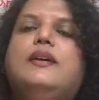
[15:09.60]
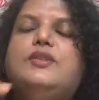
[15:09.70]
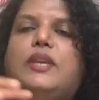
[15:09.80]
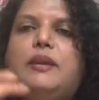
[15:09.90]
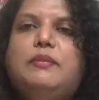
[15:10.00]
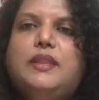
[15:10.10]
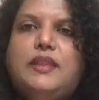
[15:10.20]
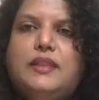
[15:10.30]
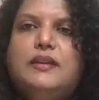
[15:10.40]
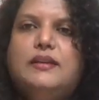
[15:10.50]
So keep
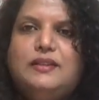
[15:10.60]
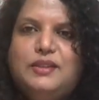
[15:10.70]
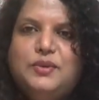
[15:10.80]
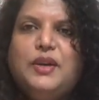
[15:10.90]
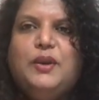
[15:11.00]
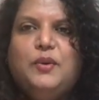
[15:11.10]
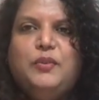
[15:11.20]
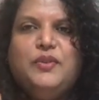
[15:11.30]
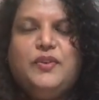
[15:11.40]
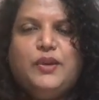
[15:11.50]
the two, I hope
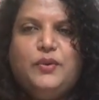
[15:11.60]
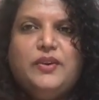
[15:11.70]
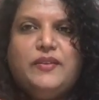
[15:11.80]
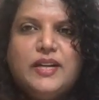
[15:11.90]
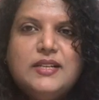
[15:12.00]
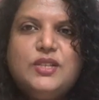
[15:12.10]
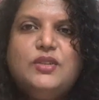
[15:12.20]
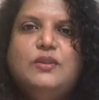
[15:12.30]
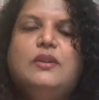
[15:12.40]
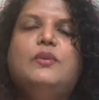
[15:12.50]
you would have
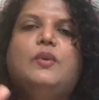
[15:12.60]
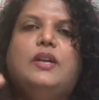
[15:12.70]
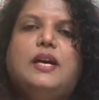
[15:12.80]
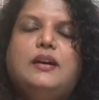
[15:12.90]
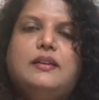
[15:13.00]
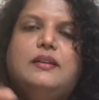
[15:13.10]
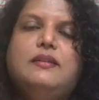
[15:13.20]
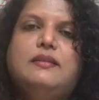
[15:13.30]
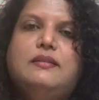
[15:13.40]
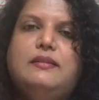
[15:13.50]
understood what are
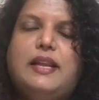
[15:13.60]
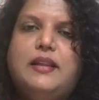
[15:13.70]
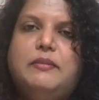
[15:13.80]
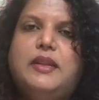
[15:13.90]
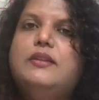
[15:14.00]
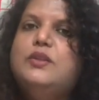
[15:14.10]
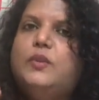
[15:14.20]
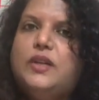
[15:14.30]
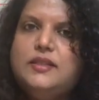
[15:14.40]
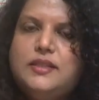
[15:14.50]
random errors,
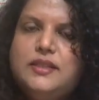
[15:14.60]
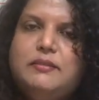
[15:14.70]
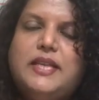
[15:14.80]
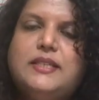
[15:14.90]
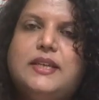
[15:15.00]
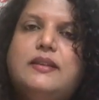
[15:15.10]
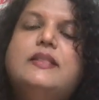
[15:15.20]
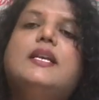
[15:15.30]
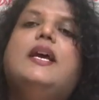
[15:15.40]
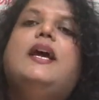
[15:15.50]
what are systematic
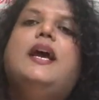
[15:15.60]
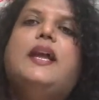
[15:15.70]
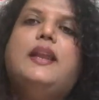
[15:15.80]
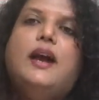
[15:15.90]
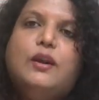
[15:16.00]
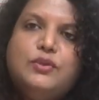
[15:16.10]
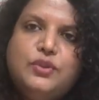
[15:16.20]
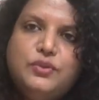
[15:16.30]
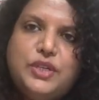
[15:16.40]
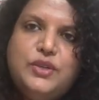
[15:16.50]
errors and how
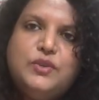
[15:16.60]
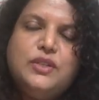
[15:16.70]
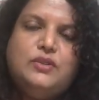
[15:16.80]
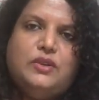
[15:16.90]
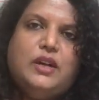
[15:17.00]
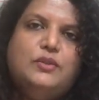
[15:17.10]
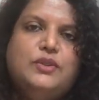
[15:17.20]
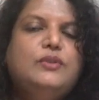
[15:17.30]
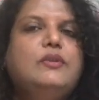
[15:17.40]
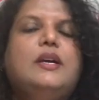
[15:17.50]
to reduce it or how
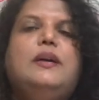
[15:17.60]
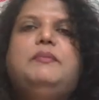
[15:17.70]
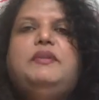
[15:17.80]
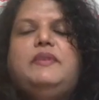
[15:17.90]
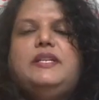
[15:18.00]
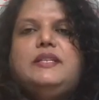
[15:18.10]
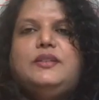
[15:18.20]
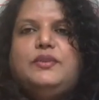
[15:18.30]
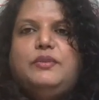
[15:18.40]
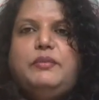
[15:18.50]
to prevent
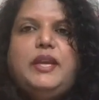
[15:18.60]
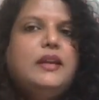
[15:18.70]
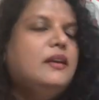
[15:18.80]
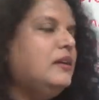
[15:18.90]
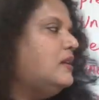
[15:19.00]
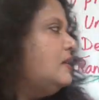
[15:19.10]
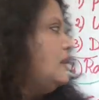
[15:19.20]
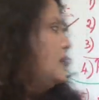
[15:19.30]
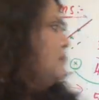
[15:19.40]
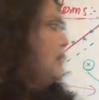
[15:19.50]
it could be
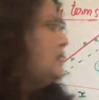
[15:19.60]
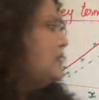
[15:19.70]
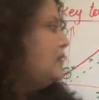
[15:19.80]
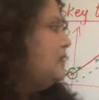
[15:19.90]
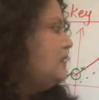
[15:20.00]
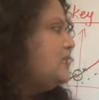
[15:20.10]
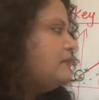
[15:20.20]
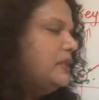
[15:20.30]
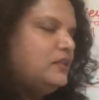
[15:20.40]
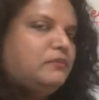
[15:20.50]
done by taking these
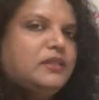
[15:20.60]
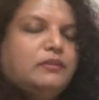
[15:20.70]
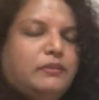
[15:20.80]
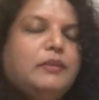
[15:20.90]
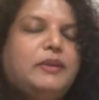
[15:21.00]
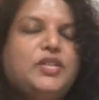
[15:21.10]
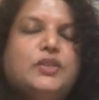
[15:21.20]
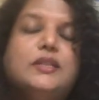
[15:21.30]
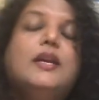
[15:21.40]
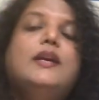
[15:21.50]
measurement
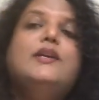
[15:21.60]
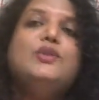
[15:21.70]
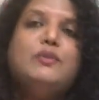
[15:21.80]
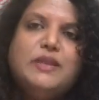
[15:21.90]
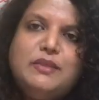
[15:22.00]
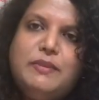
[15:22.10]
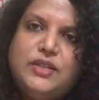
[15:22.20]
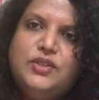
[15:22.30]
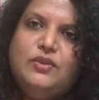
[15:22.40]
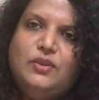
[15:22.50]
measures. So you must
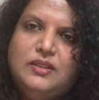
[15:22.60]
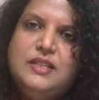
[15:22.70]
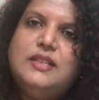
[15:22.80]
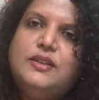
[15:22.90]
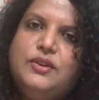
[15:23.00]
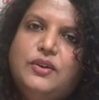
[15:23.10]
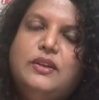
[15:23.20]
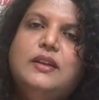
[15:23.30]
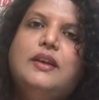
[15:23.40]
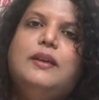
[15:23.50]
mention all this in your
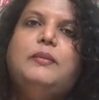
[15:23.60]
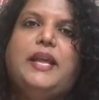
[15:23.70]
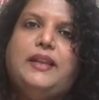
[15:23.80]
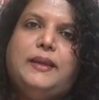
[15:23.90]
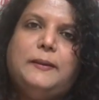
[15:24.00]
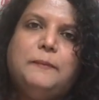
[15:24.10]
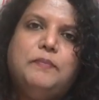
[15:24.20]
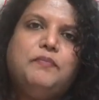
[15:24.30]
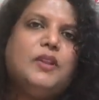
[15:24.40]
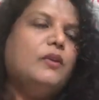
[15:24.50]
planning.
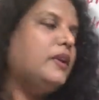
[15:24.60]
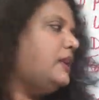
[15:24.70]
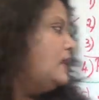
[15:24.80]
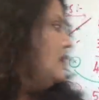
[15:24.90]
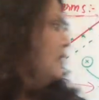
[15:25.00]
All right.